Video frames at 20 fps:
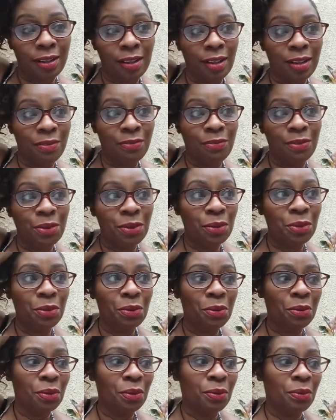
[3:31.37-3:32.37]
if
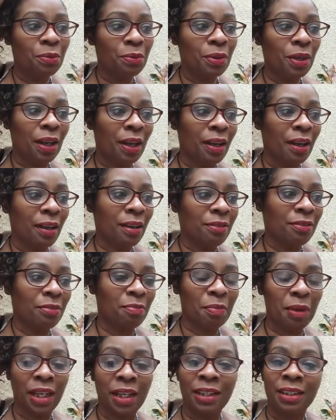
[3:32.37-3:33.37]
you have
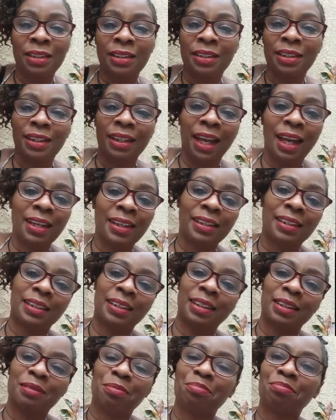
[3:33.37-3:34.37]
made
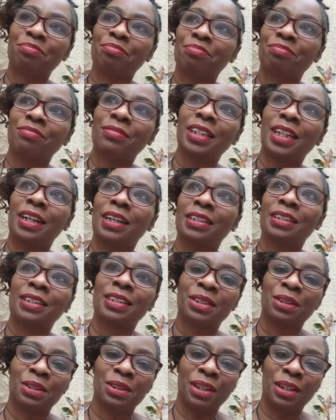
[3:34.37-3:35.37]
like a
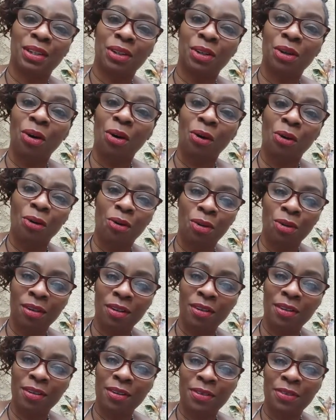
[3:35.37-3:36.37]
certain goal
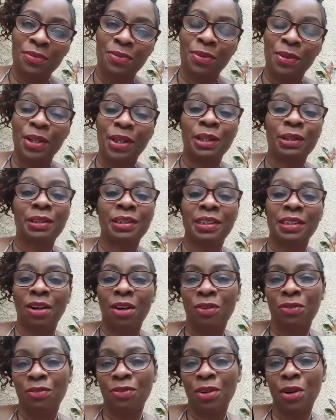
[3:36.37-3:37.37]
for
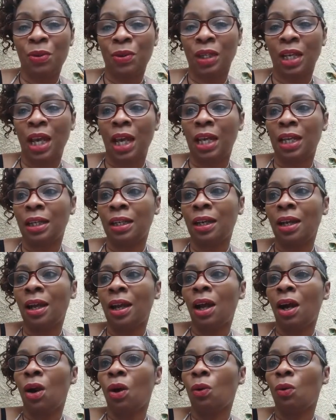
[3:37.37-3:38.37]
yourself, okay,
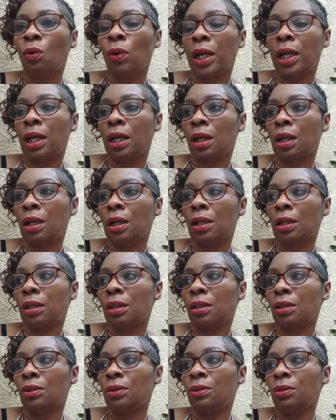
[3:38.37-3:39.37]
where
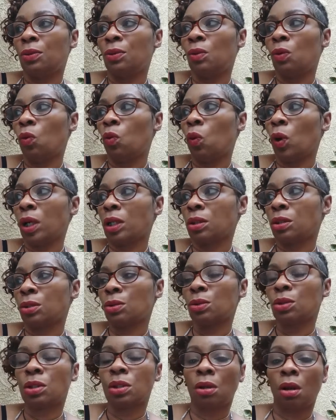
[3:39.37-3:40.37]
you want
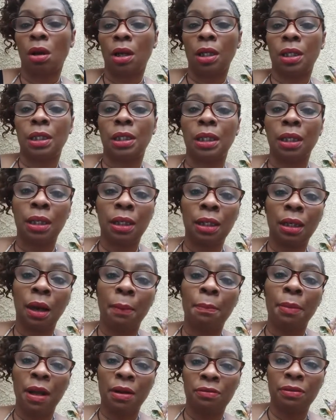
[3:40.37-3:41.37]
to start getting
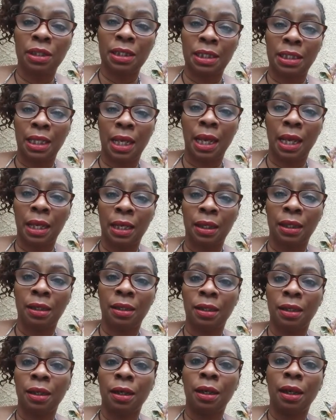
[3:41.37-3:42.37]
up every day
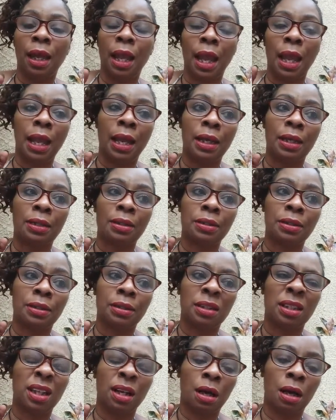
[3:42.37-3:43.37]
and